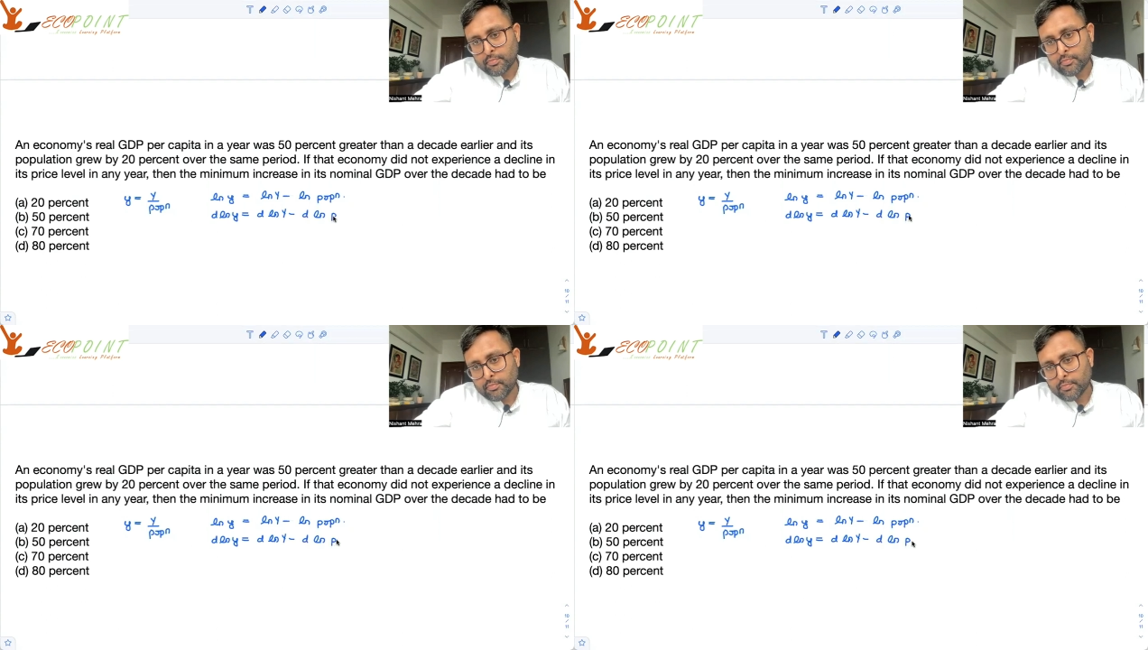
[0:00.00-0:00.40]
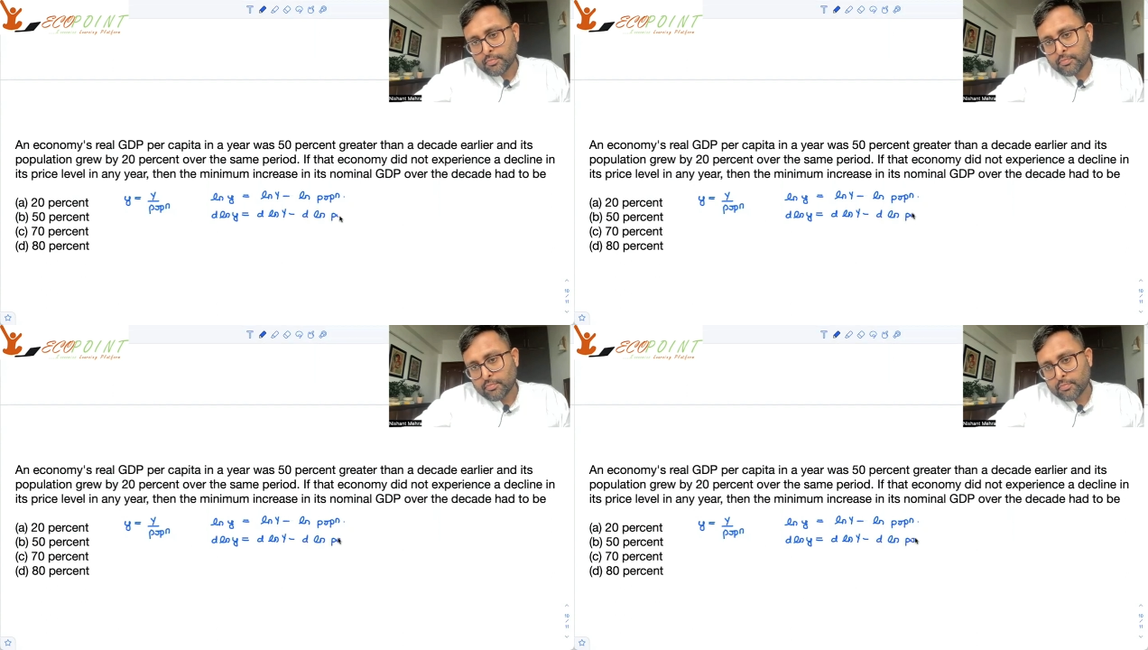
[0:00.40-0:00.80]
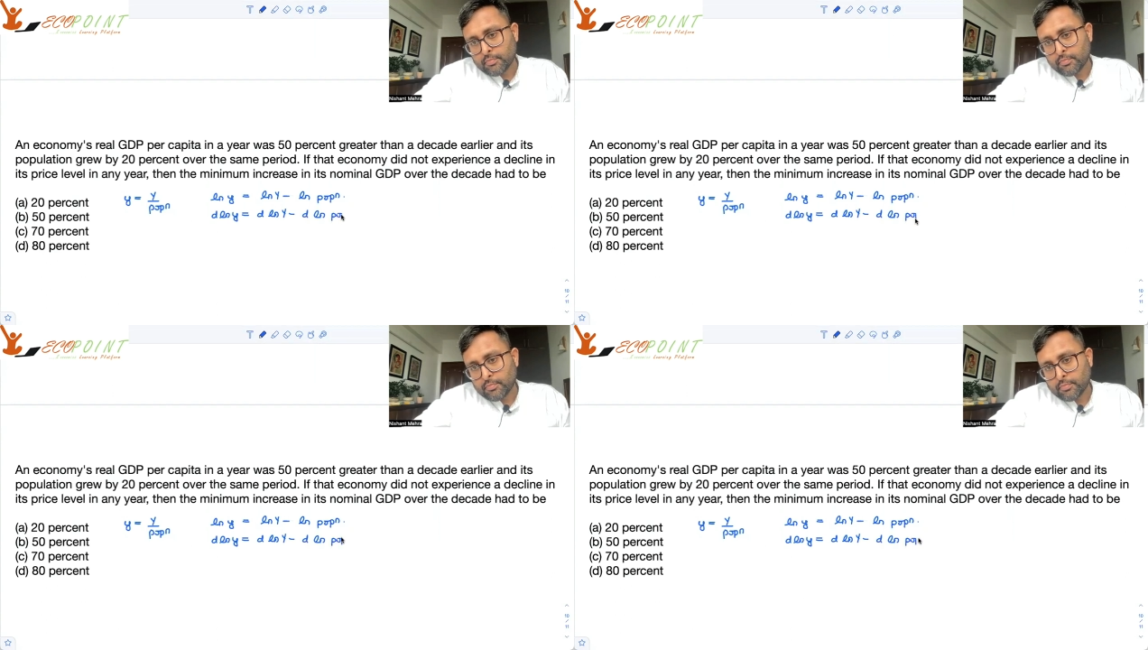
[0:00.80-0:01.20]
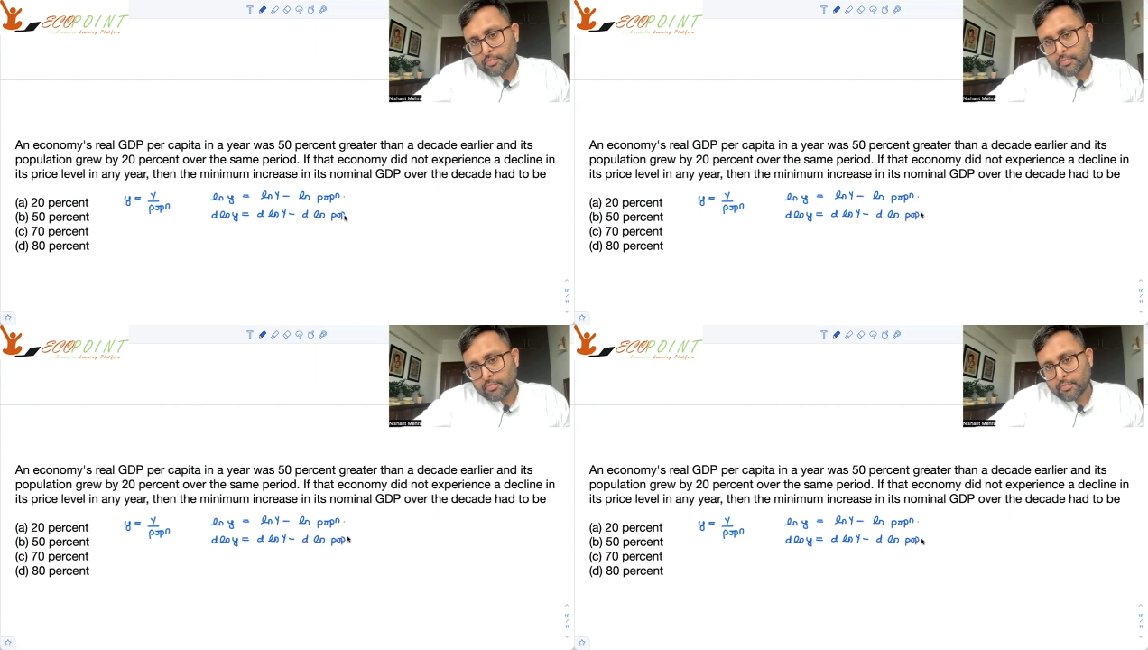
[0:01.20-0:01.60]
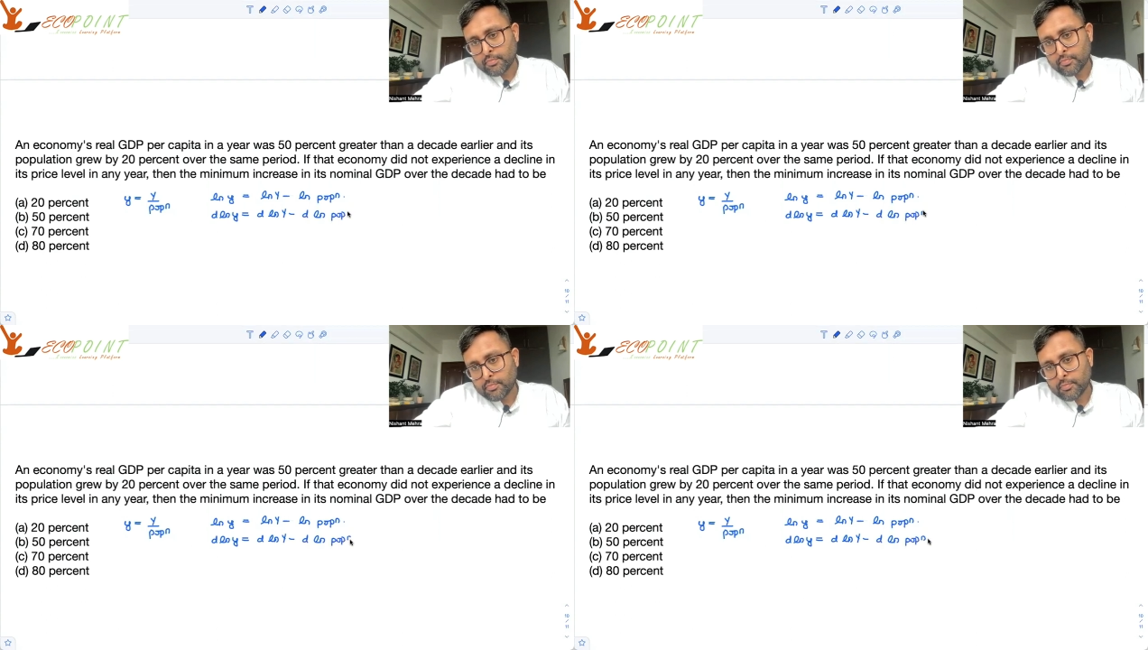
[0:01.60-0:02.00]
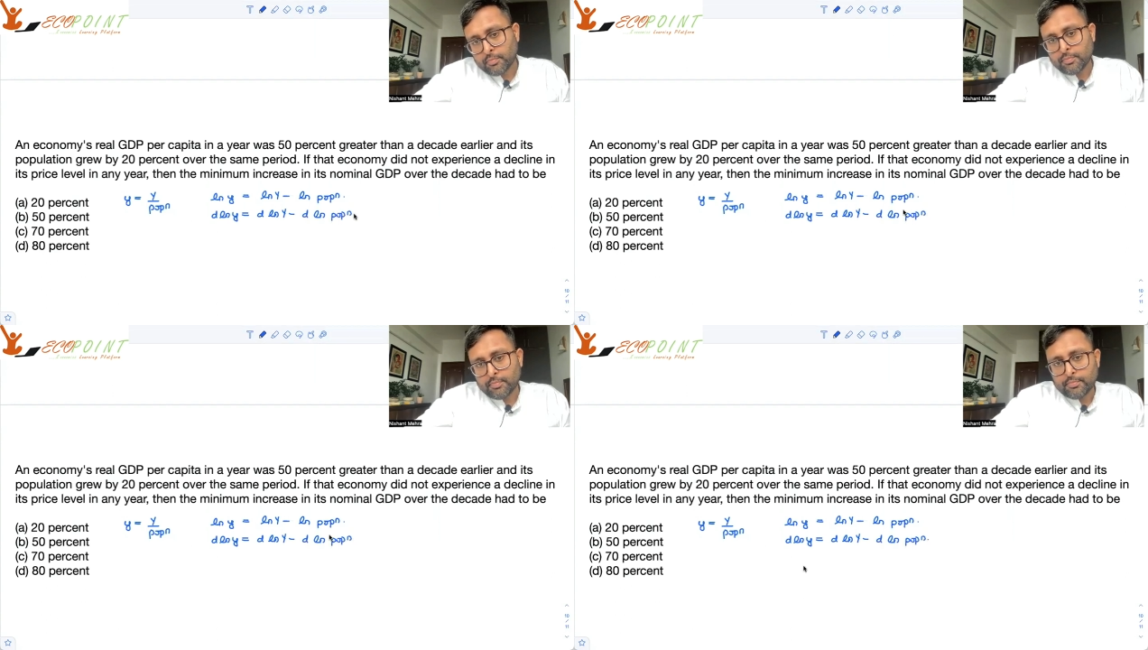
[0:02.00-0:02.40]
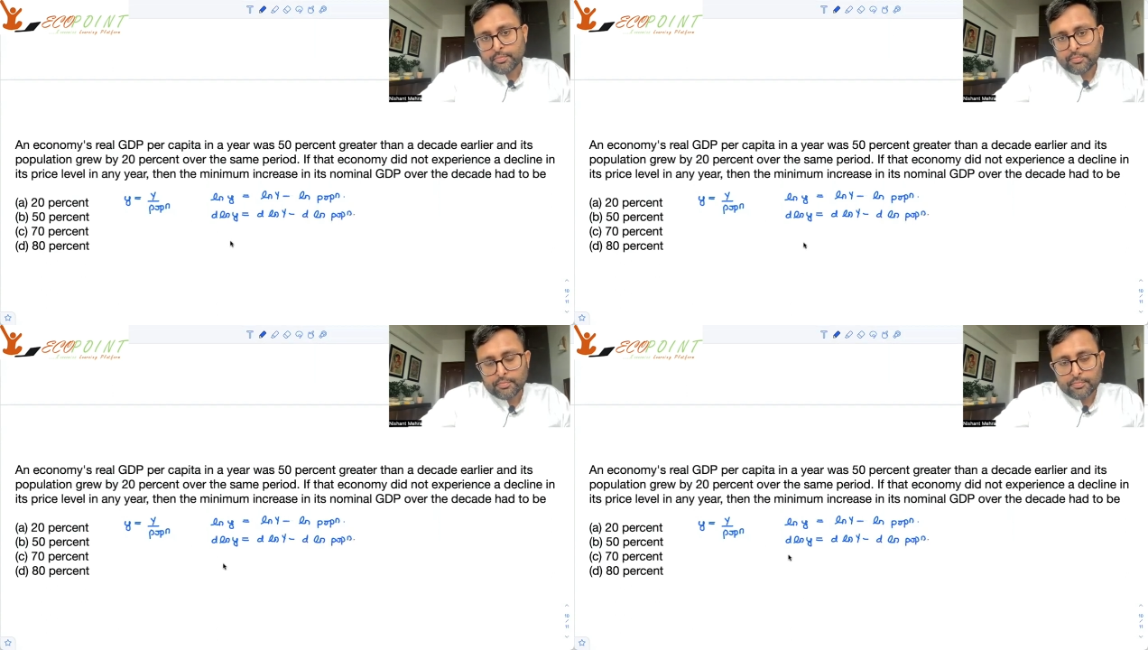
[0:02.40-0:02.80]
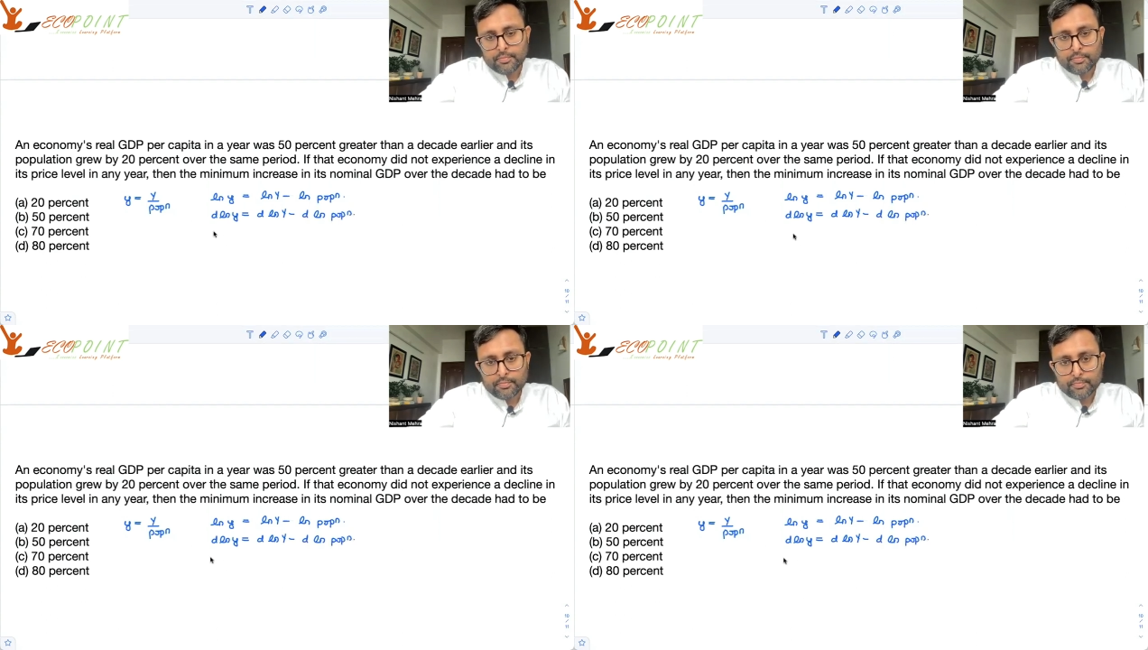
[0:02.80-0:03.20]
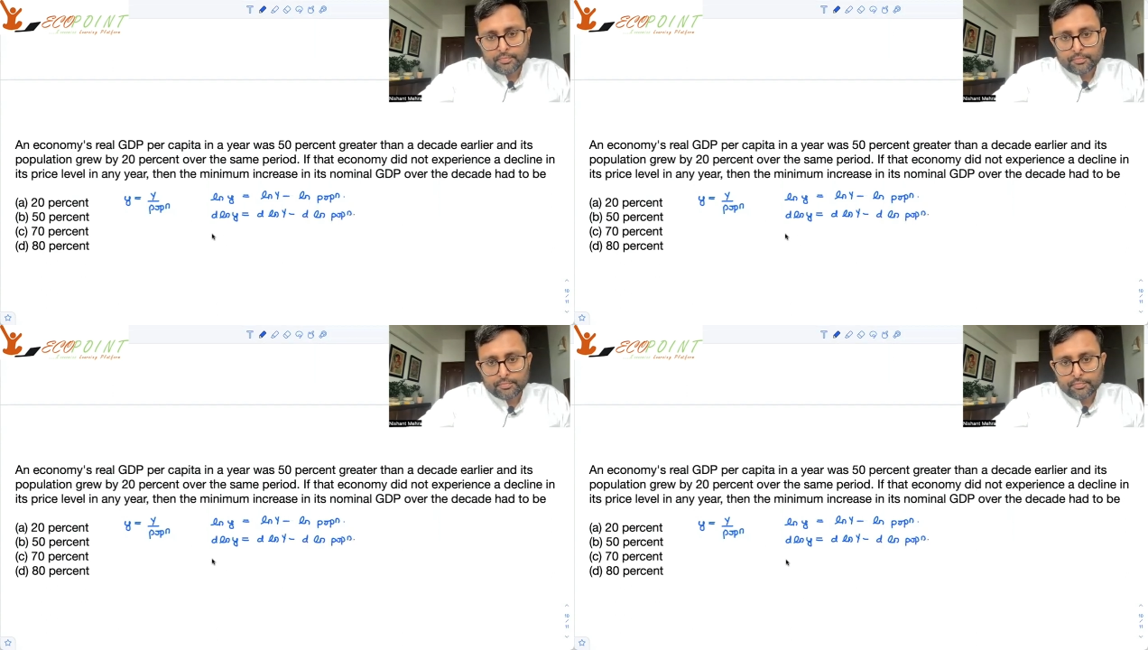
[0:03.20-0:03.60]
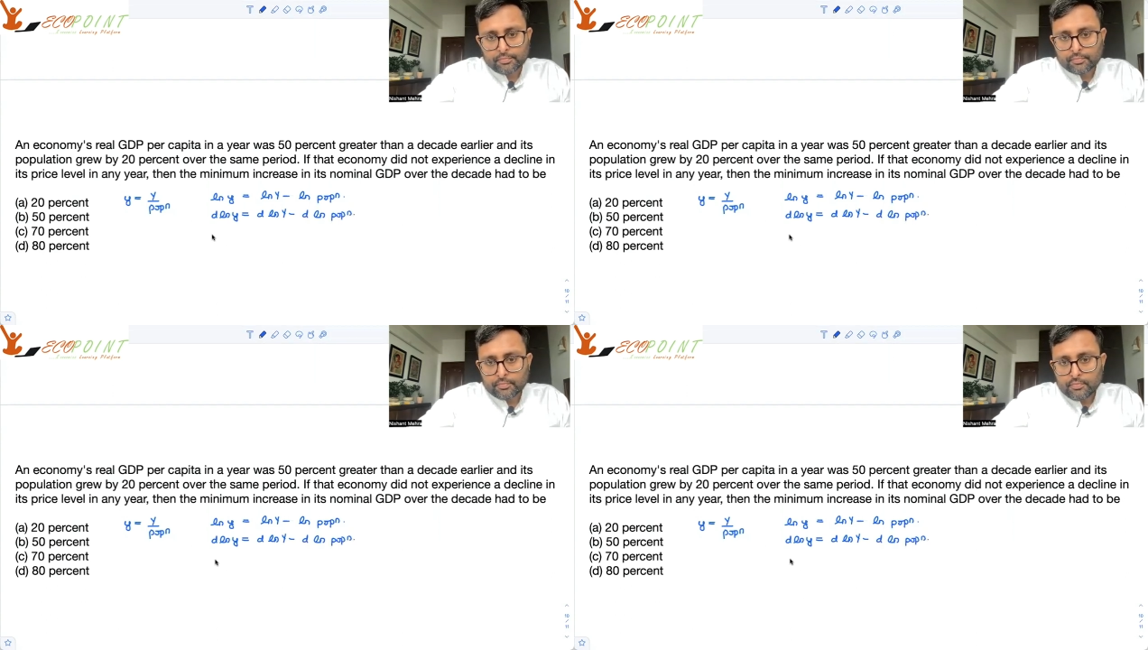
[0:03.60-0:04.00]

Nobody speaks.